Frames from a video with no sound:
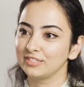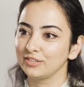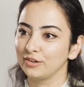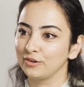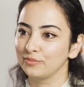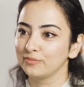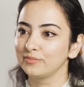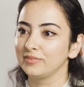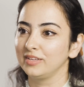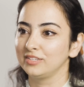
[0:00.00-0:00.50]

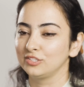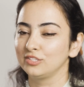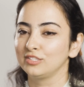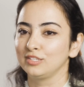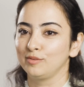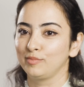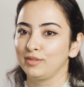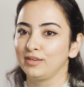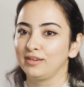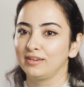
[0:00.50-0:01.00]
So that's just
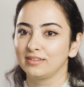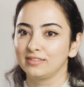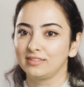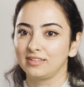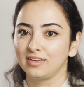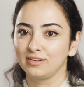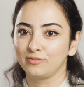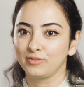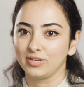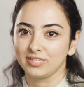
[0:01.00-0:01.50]
something
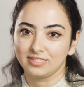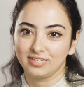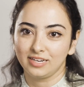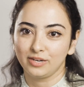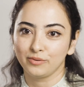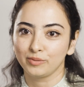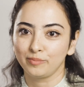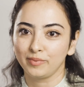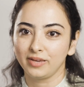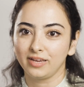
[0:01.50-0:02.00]
that
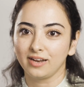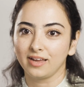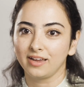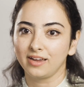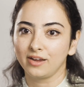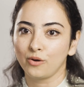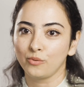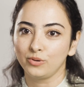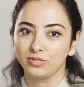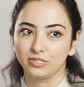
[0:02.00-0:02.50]
resonated with me, and
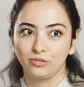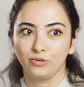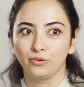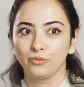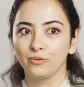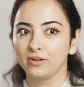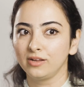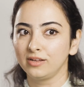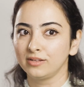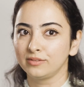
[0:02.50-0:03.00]
I always
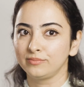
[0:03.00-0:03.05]
knew